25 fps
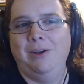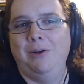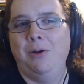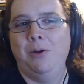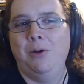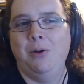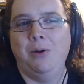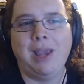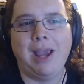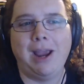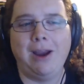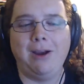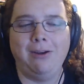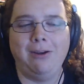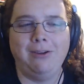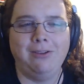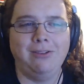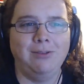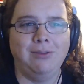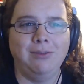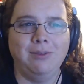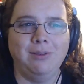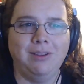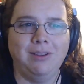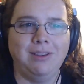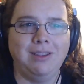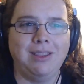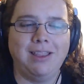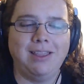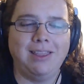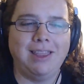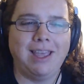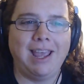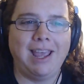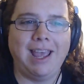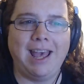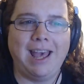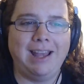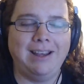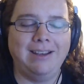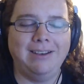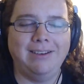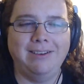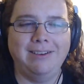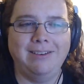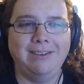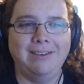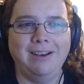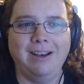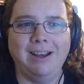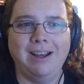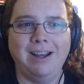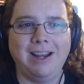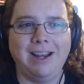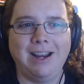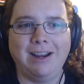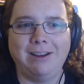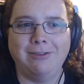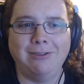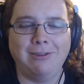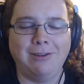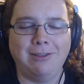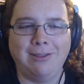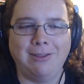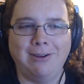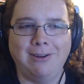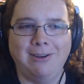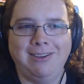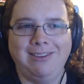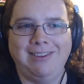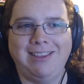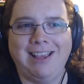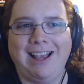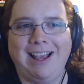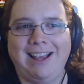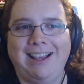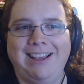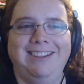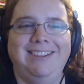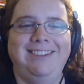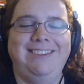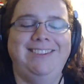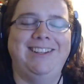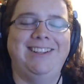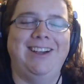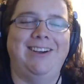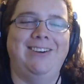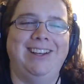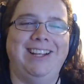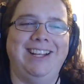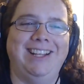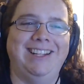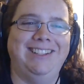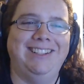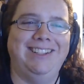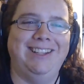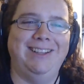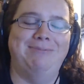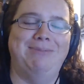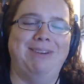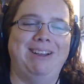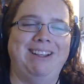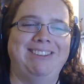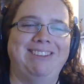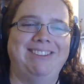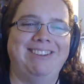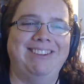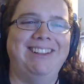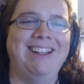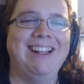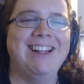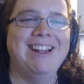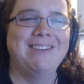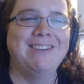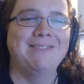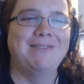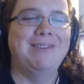who cares that they had an extra 30 seconds going into the puzzle,